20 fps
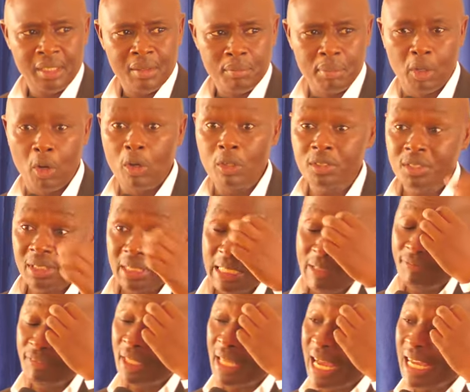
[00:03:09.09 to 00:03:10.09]
Because
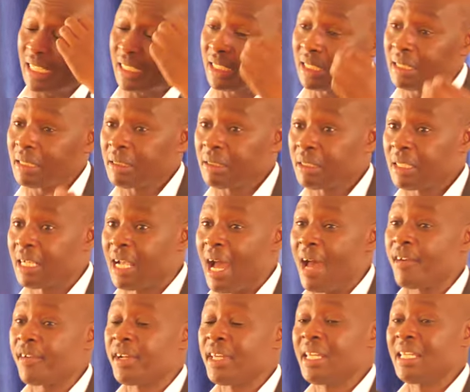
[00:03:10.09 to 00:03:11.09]
if they are
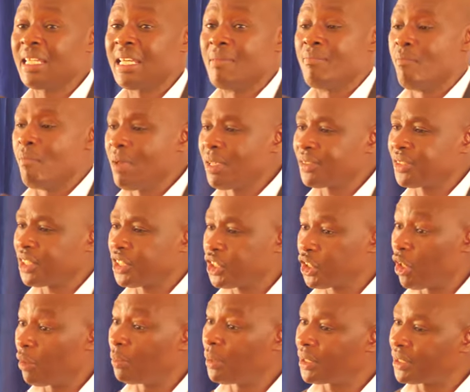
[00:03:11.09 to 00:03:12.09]
carrying a message
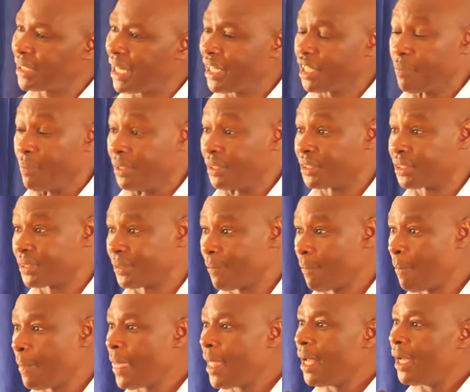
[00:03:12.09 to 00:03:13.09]
of discouragement,
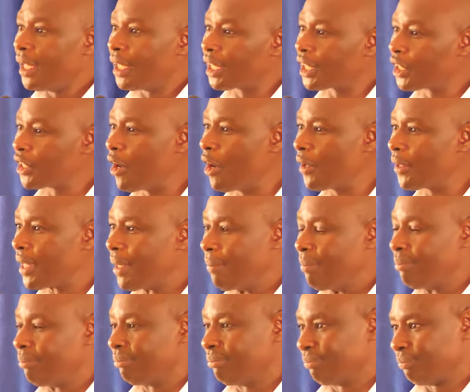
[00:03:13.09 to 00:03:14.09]
ignore them.